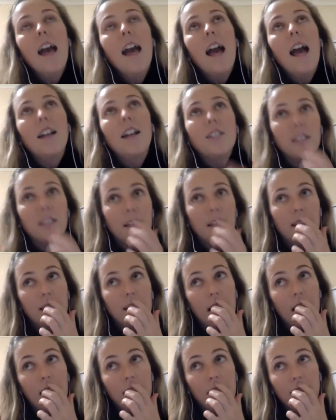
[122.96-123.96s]
actually
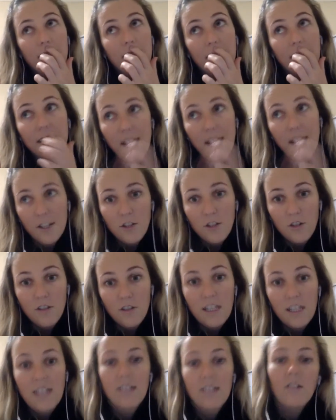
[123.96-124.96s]
they they touched
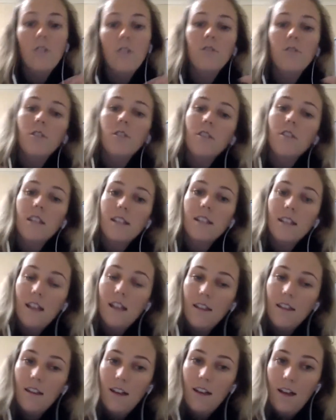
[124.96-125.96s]
on this, and also this
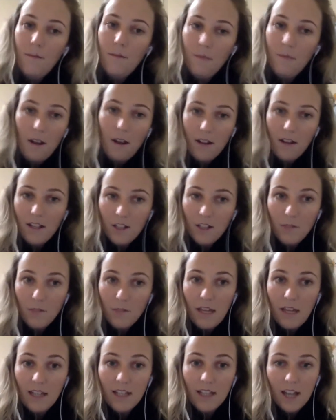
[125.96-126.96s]
another American
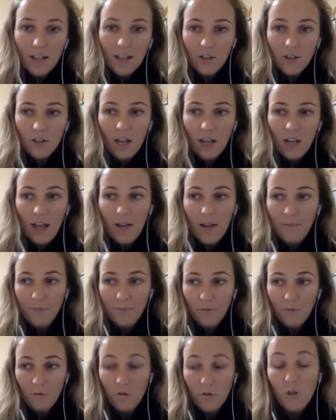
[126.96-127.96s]
speaker touched
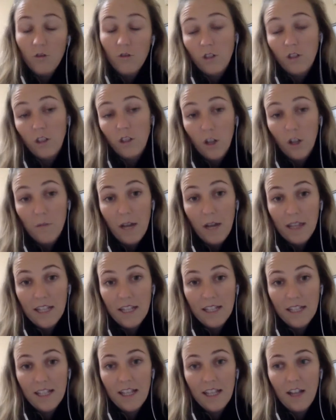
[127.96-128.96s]
um, talked a lot about
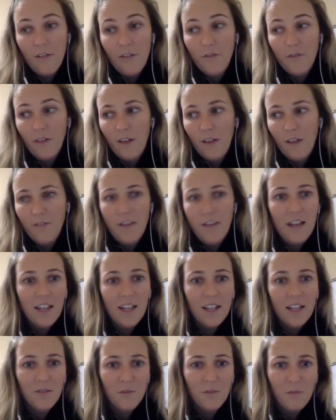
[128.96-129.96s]
this, and I I found
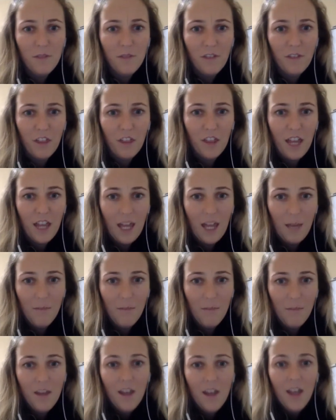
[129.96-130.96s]
like it was a bit of a
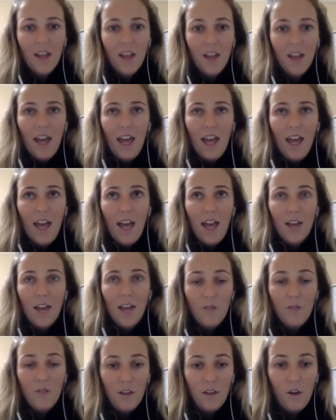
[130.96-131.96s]
theme uh,
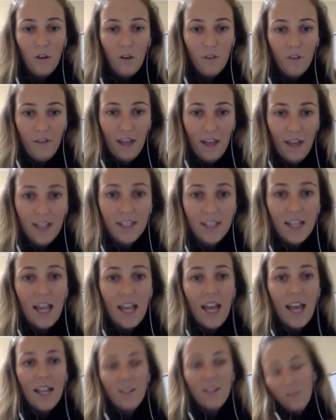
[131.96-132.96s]
throughout the whole event
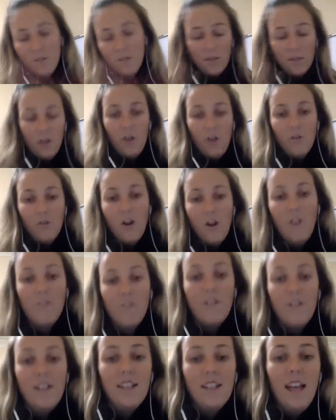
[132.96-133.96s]
and uh, the whole
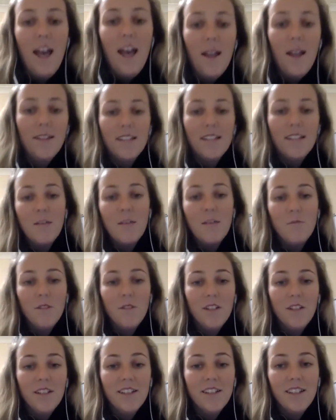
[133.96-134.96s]
conference. And it
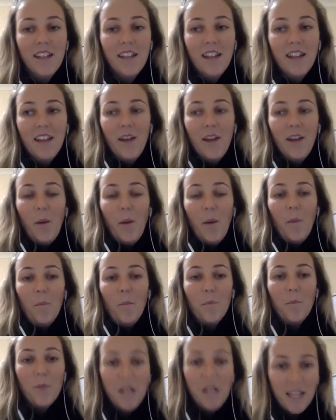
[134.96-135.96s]
was
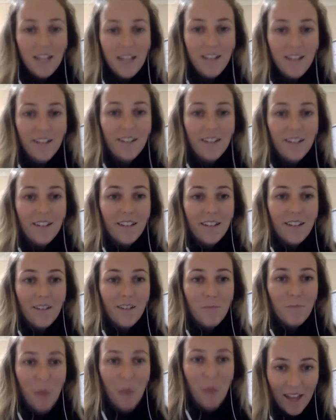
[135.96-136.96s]
bringing
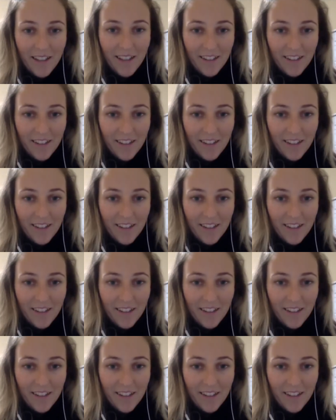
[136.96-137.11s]
back,